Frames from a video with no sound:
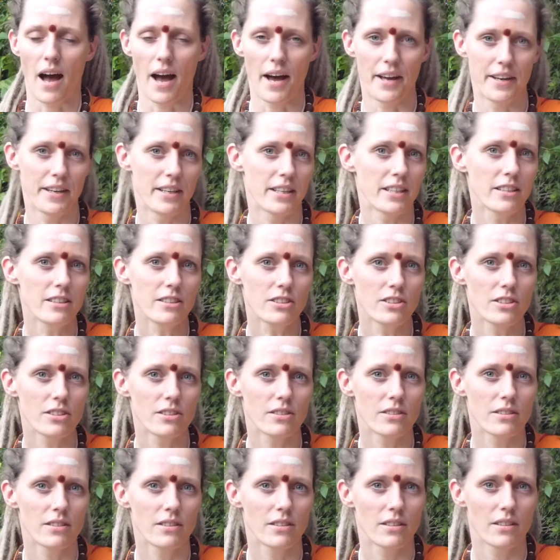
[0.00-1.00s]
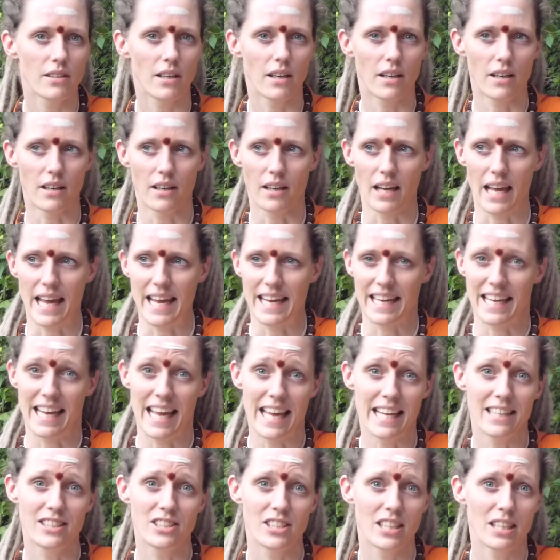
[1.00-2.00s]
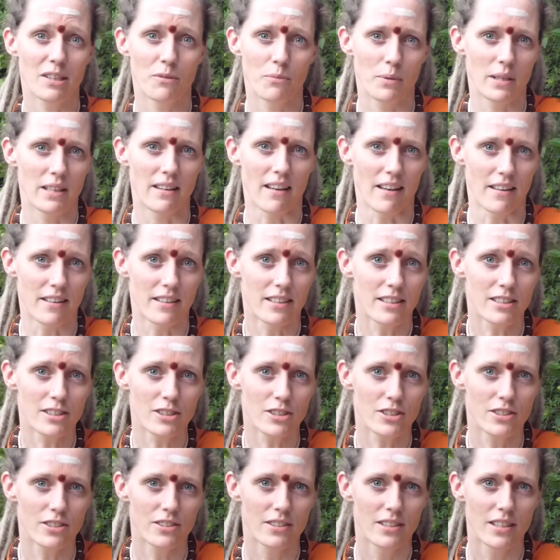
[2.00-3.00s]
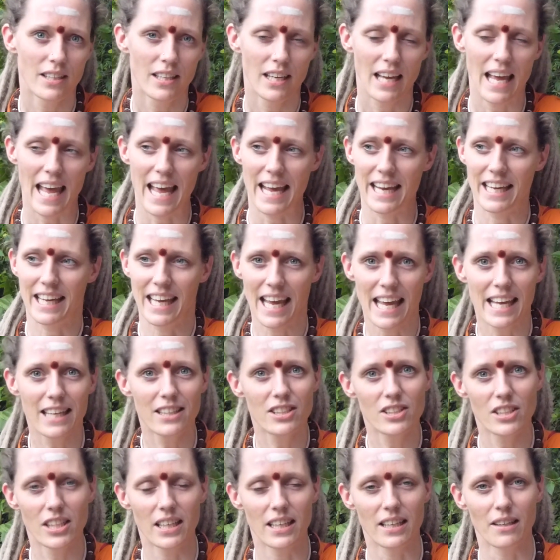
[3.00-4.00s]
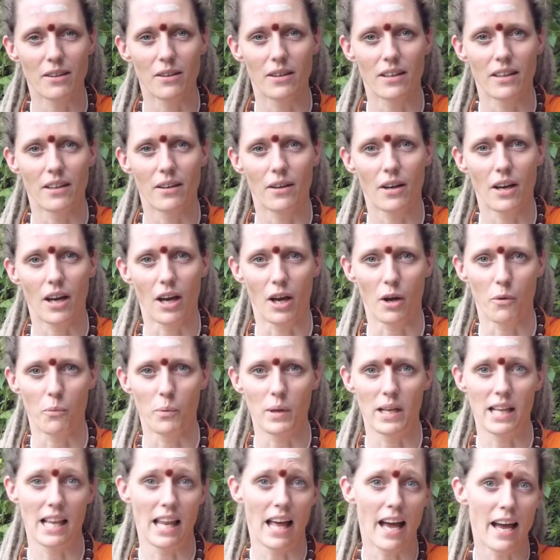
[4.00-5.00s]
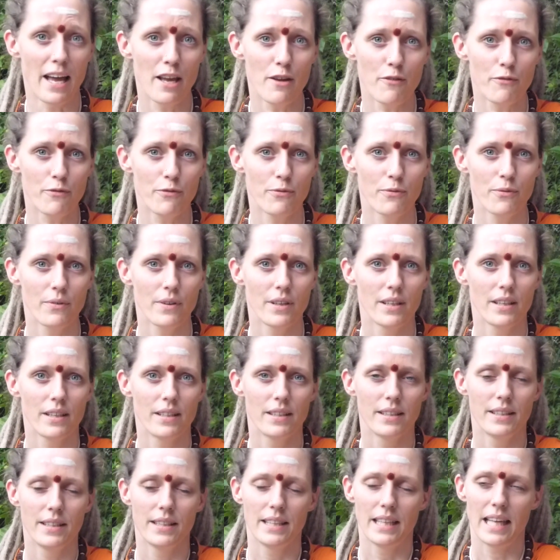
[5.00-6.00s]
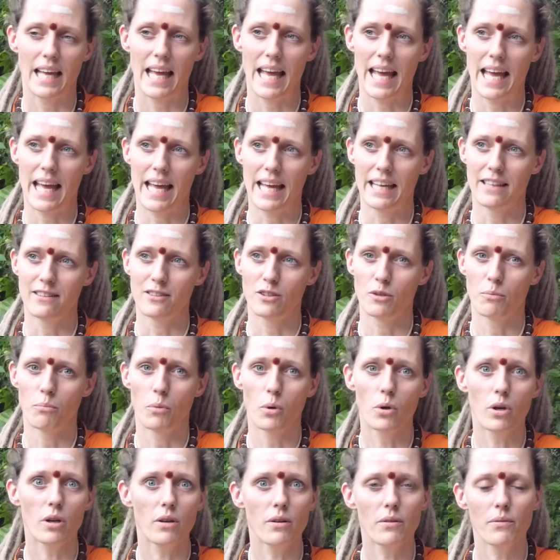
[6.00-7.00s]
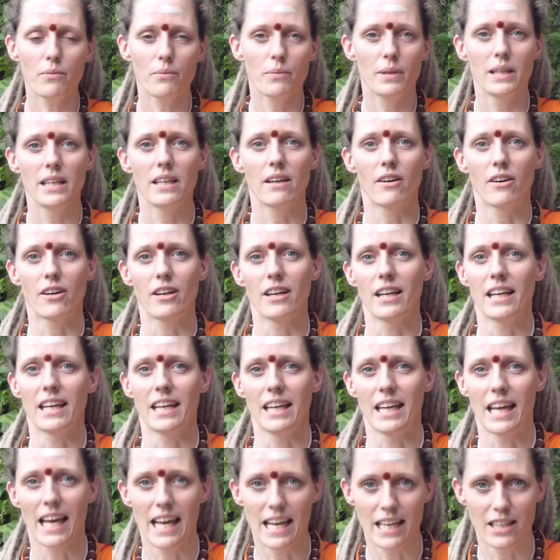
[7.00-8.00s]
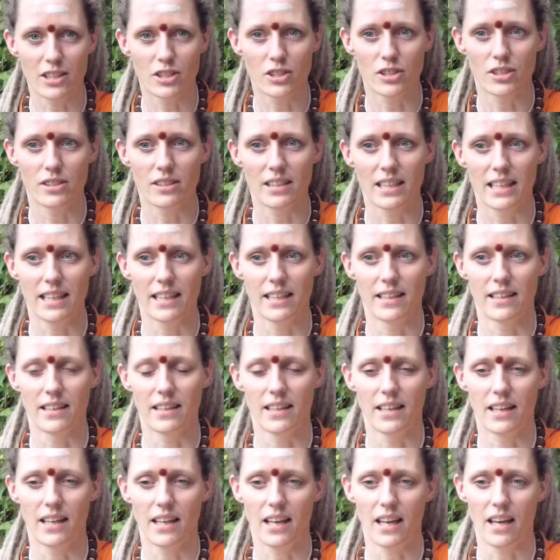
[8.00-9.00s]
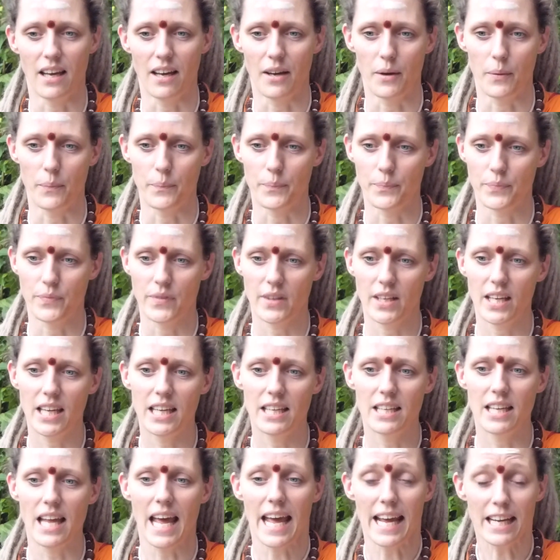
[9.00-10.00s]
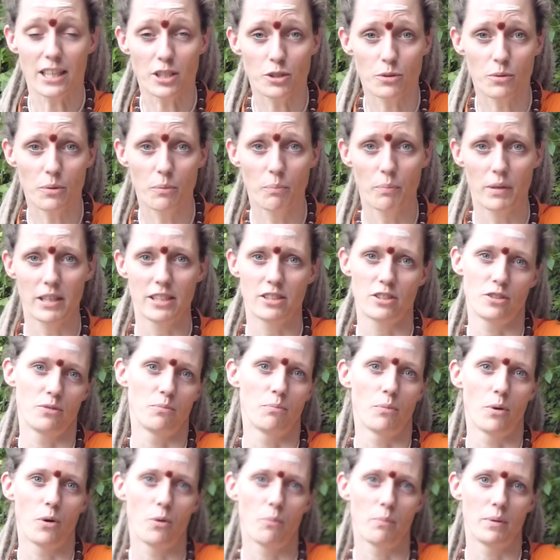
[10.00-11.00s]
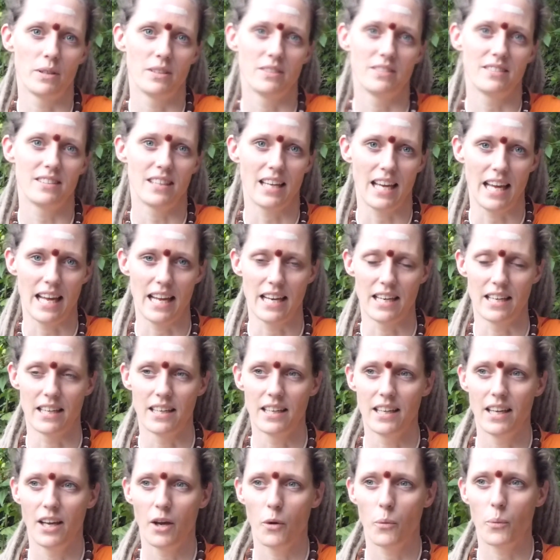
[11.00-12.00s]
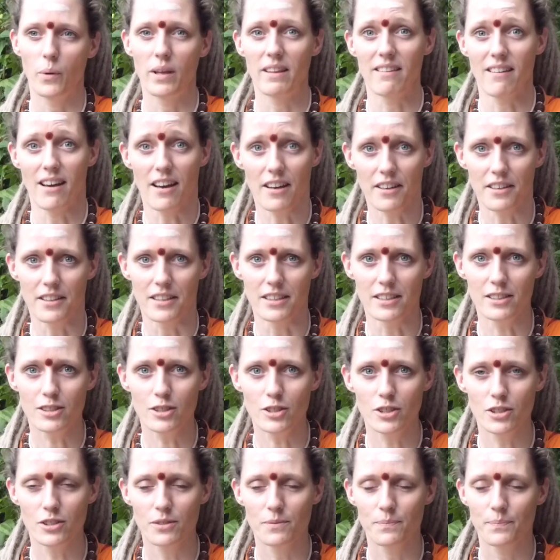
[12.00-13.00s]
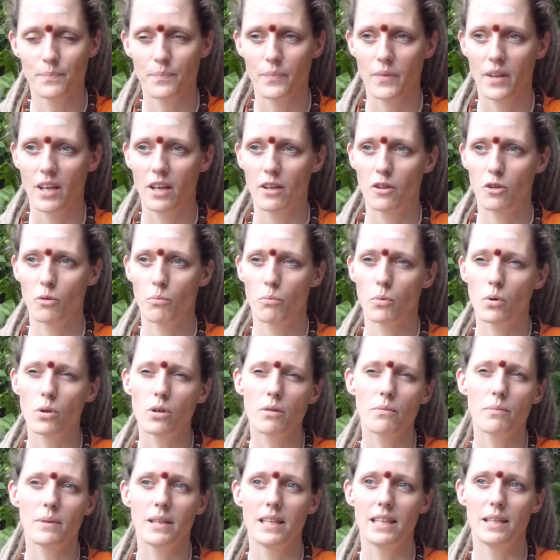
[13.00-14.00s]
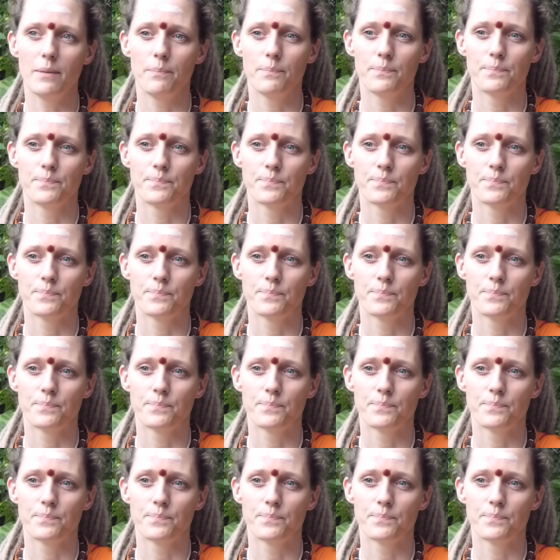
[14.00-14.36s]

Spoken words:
others, engaging with others, engaging with life. And the more we are engaged in the actual present moment and with others, the more we